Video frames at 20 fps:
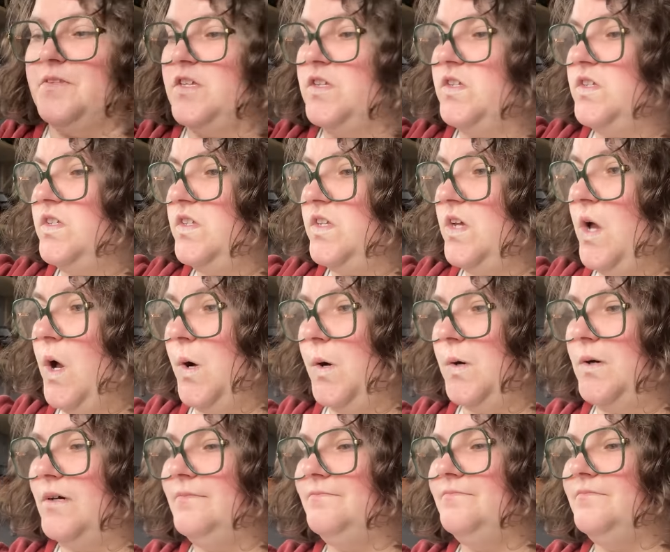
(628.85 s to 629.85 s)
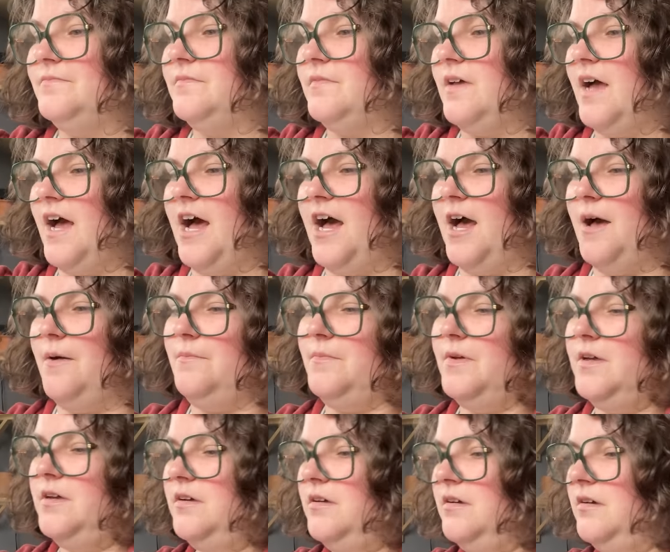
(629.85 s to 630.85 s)
So
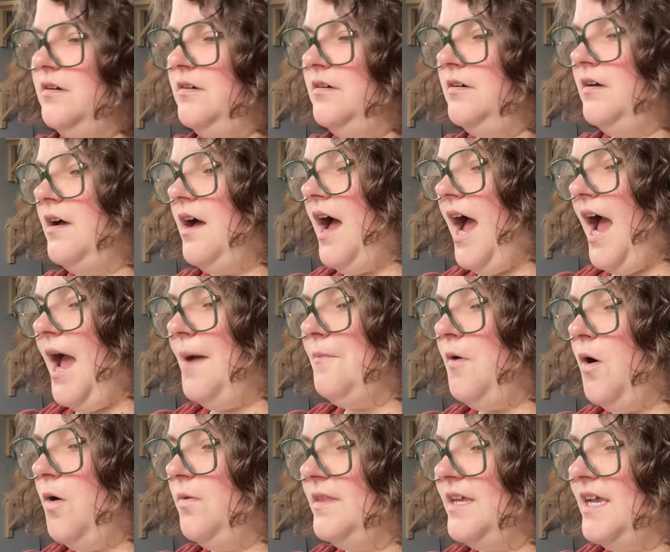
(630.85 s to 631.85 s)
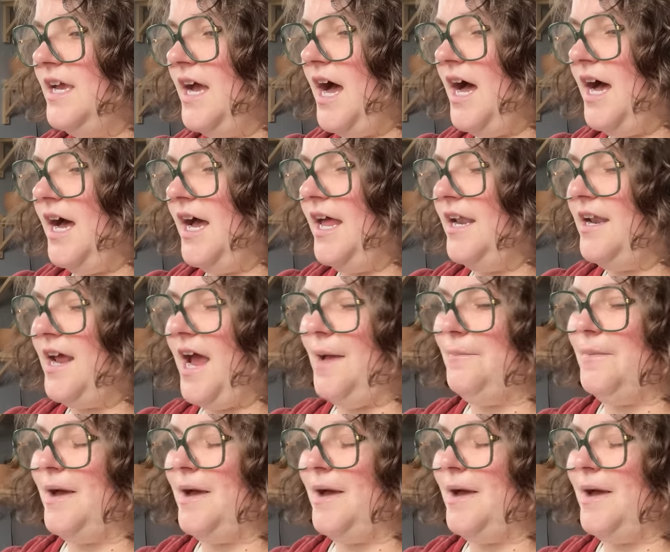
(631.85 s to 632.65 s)
um, I'm only on, I'm